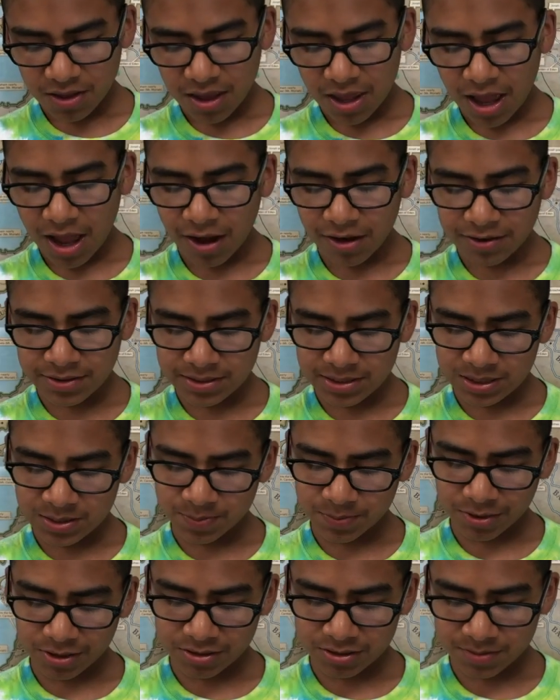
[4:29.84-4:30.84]
How is this
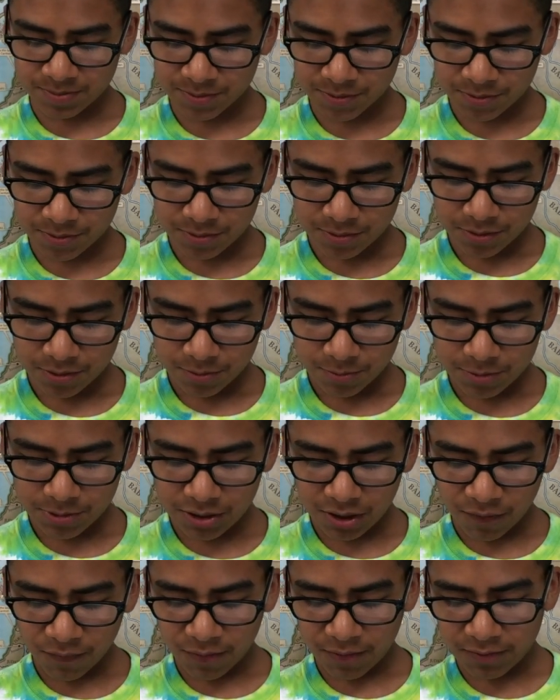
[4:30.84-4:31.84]
possible? We
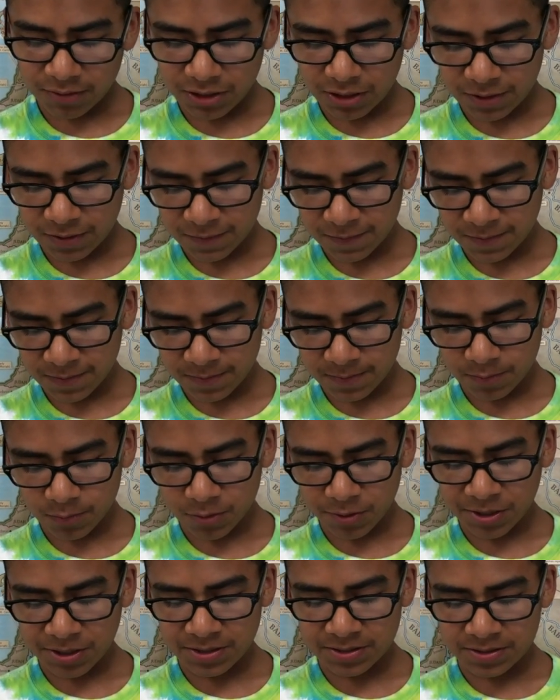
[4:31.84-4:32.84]
are from different
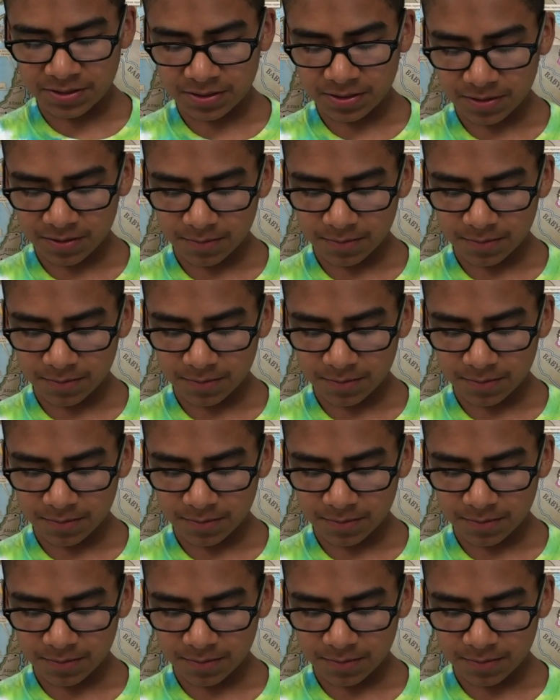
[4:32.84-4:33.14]
places.